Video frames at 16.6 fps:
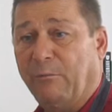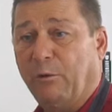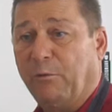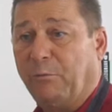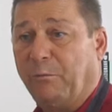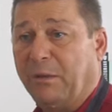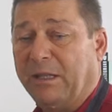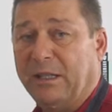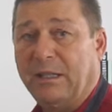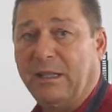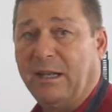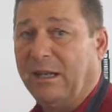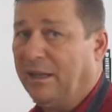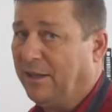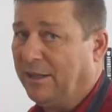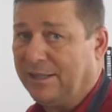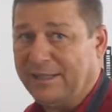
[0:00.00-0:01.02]
would be
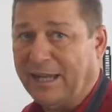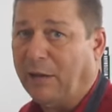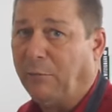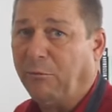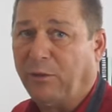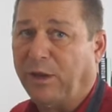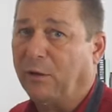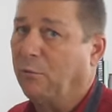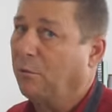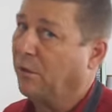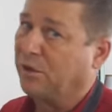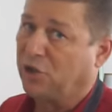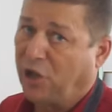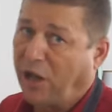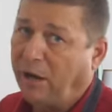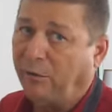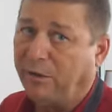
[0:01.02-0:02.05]
the same thing with
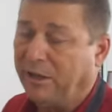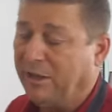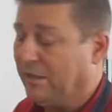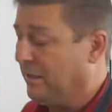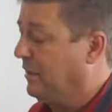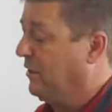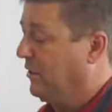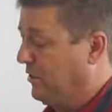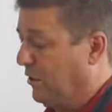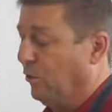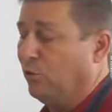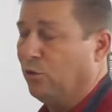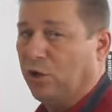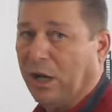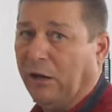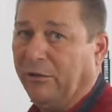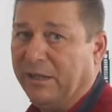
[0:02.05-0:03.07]
cherries. So
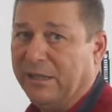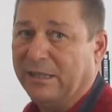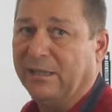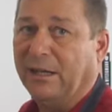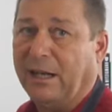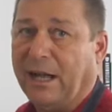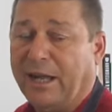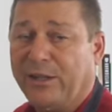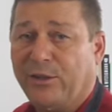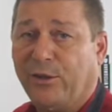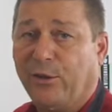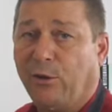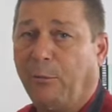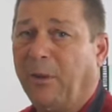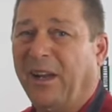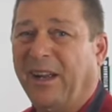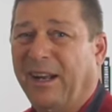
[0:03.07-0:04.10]
cherries in a light
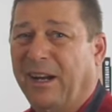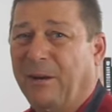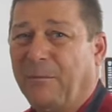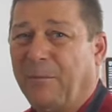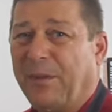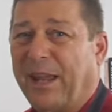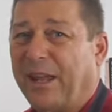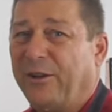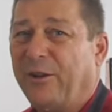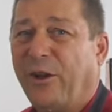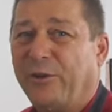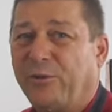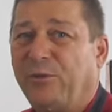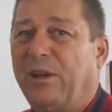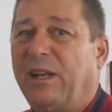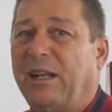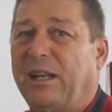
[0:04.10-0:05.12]
syrup, they're not
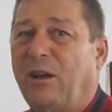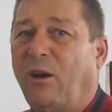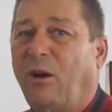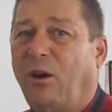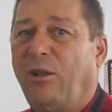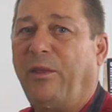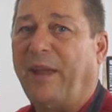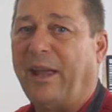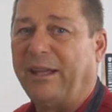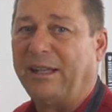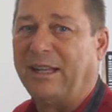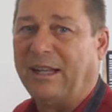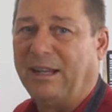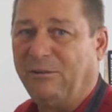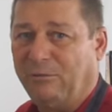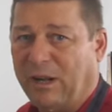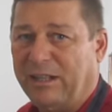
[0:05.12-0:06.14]
really all that
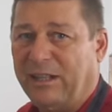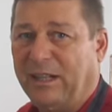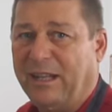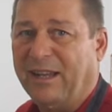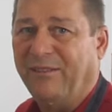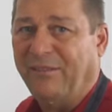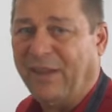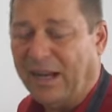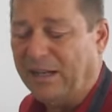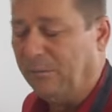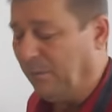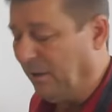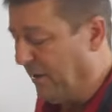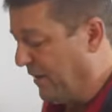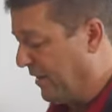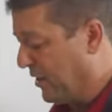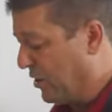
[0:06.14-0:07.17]
readily available
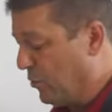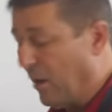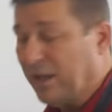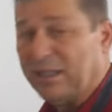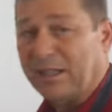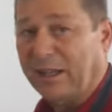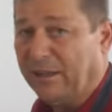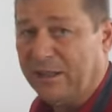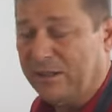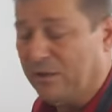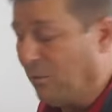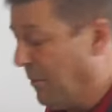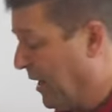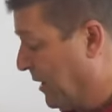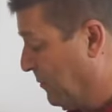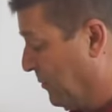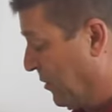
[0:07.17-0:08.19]
in the U S unless you
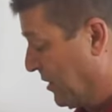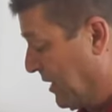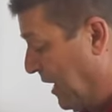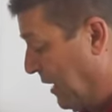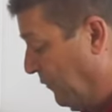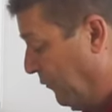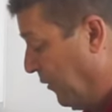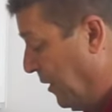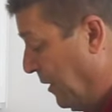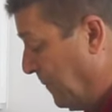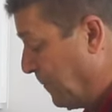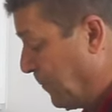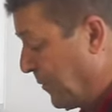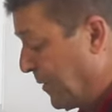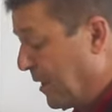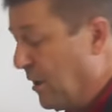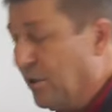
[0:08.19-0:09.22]
make them yourself.
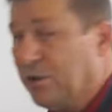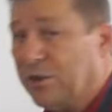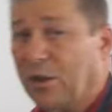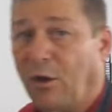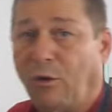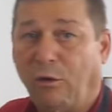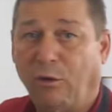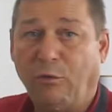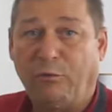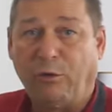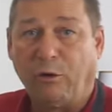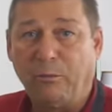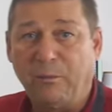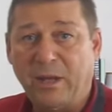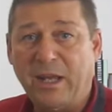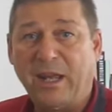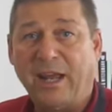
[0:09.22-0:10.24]
So for
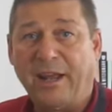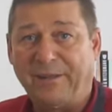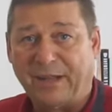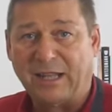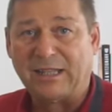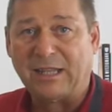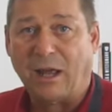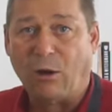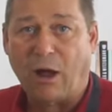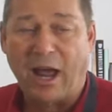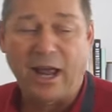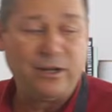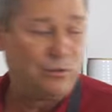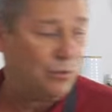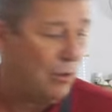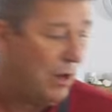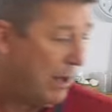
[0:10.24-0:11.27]
me, and that's how I
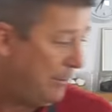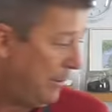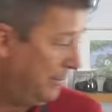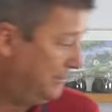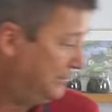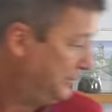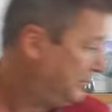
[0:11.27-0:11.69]
grew up,